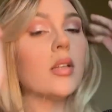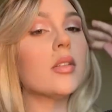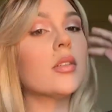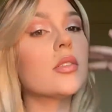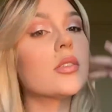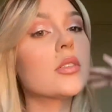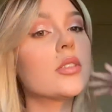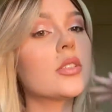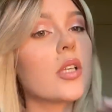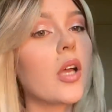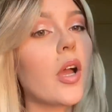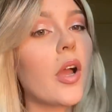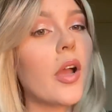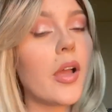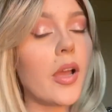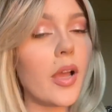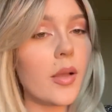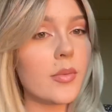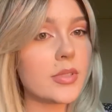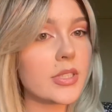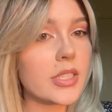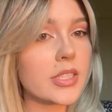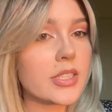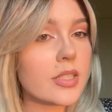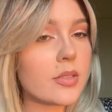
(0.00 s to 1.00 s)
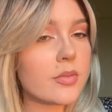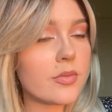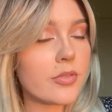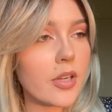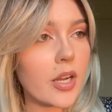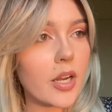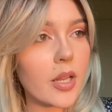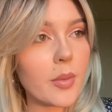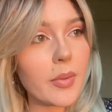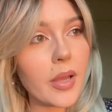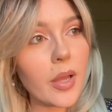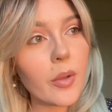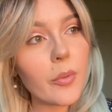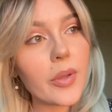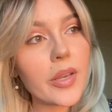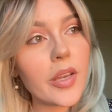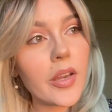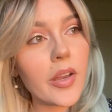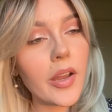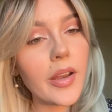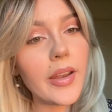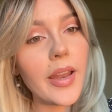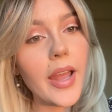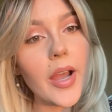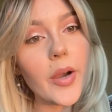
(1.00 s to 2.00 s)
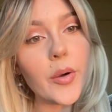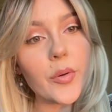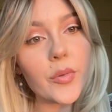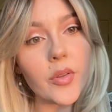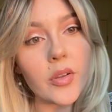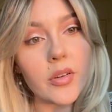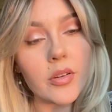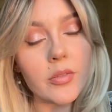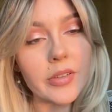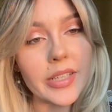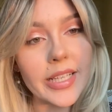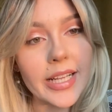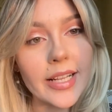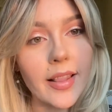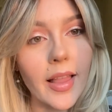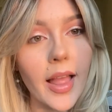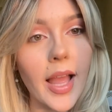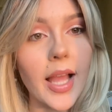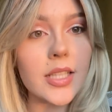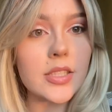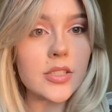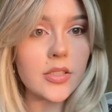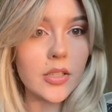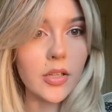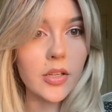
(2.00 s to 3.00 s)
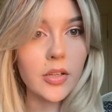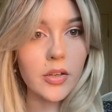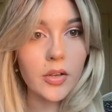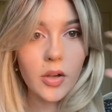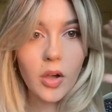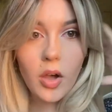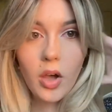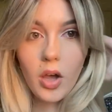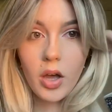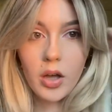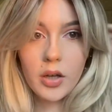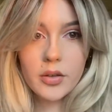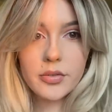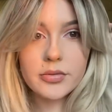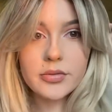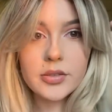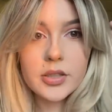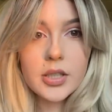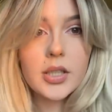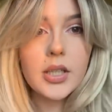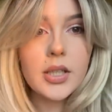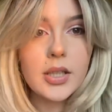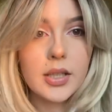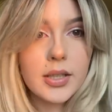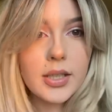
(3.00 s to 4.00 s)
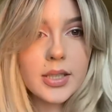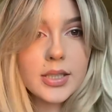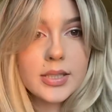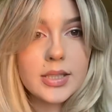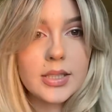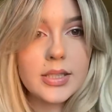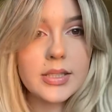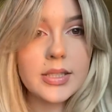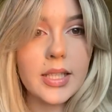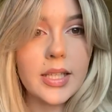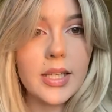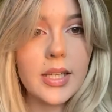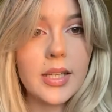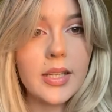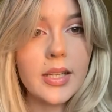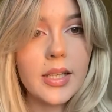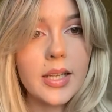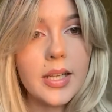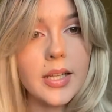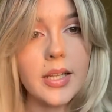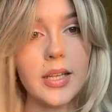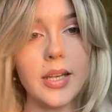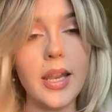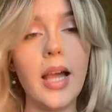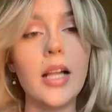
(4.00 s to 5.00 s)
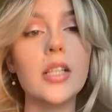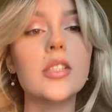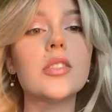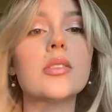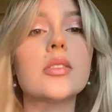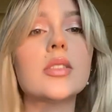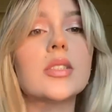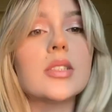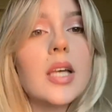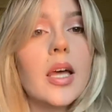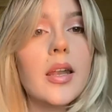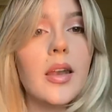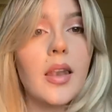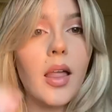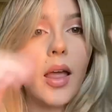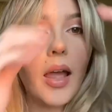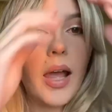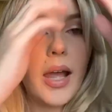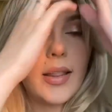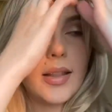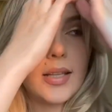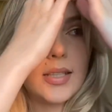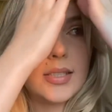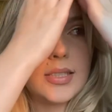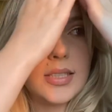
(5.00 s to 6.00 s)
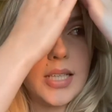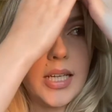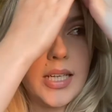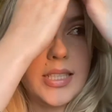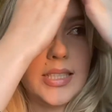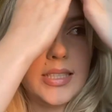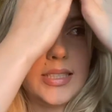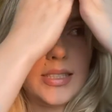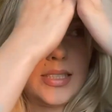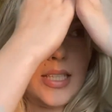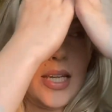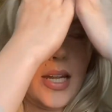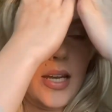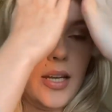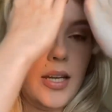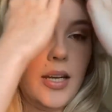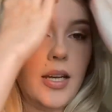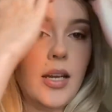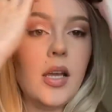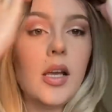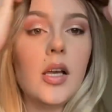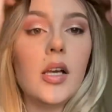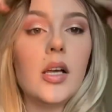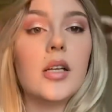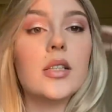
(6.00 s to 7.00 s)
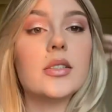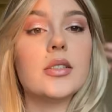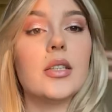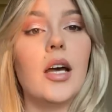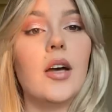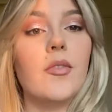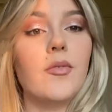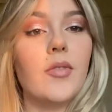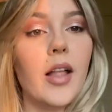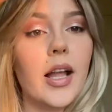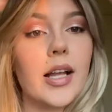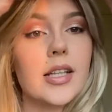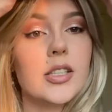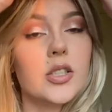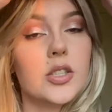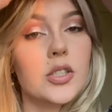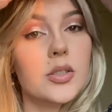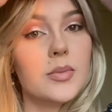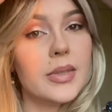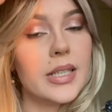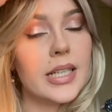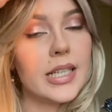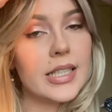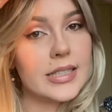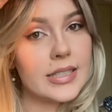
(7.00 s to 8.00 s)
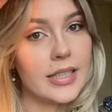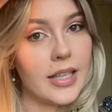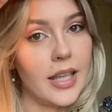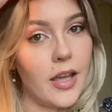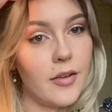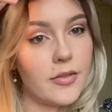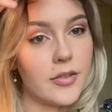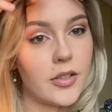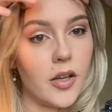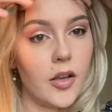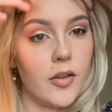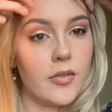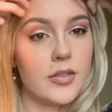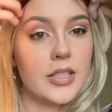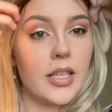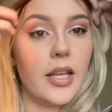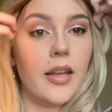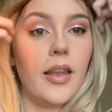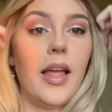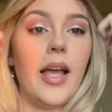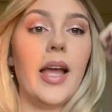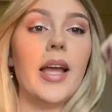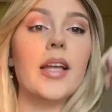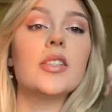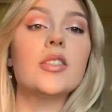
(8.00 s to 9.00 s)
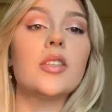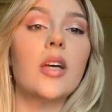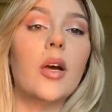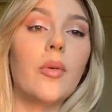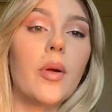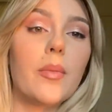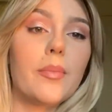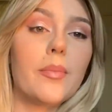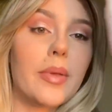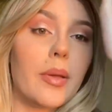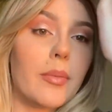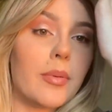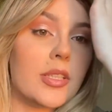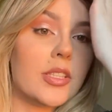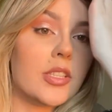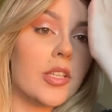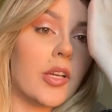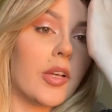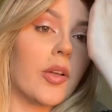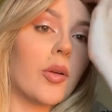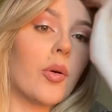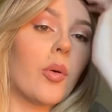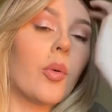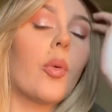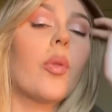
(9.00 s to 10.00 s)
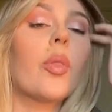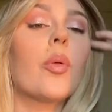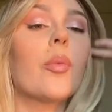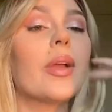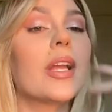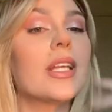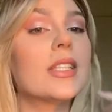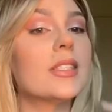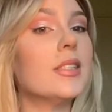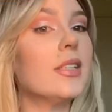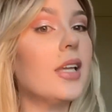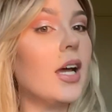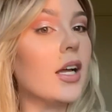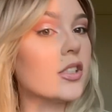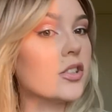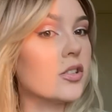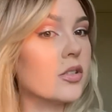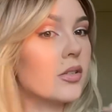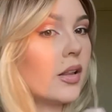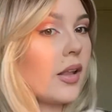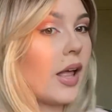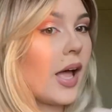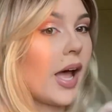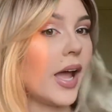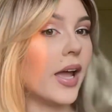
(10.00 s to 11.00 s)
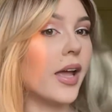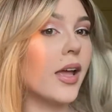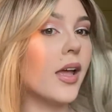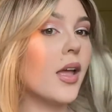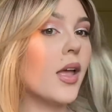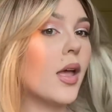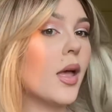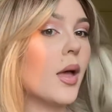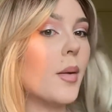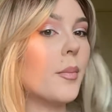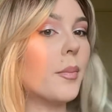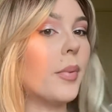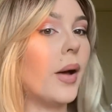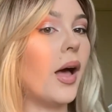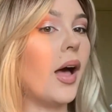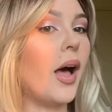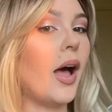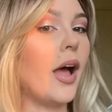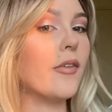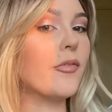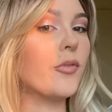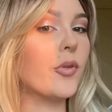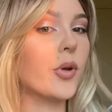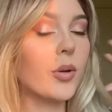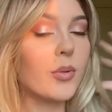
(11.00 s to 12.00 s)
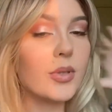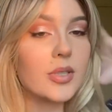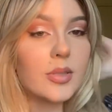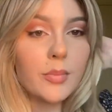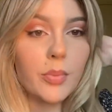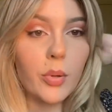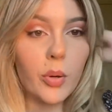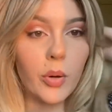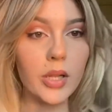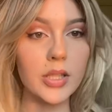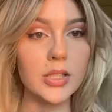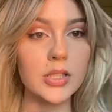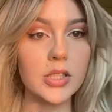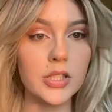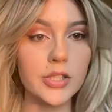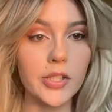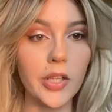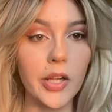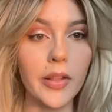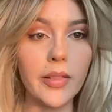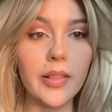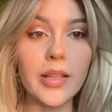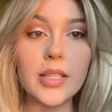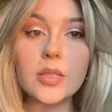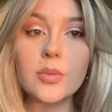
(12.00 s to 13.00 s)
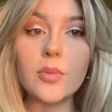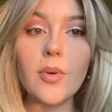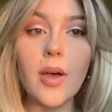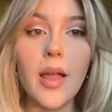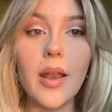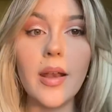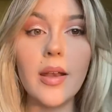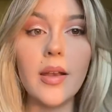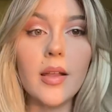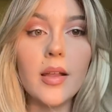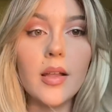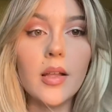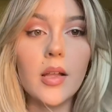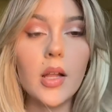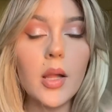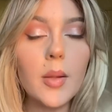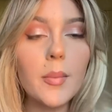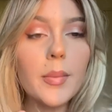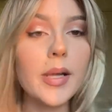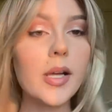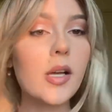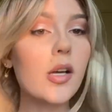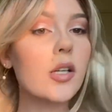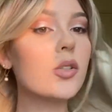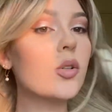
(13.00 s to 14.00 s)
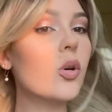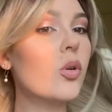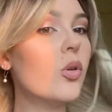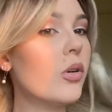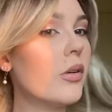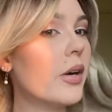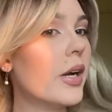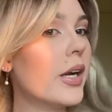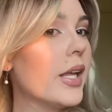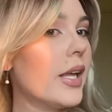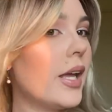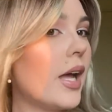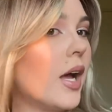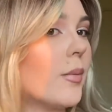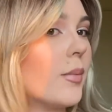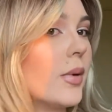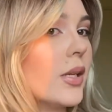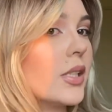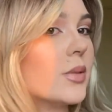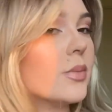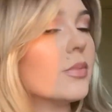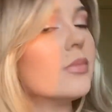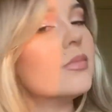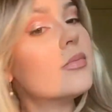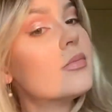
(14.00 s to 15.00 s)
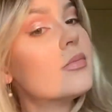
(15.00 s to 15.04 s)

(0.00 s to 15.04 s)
So I'm just in front of my window now, the ring light turned off. This is it in natural sunlight. The sun is setting, so I have like 2 minutes left of sunlight, so I won't be able to show you all the wigs in natural light, but I thought it was important to show you this one because already how much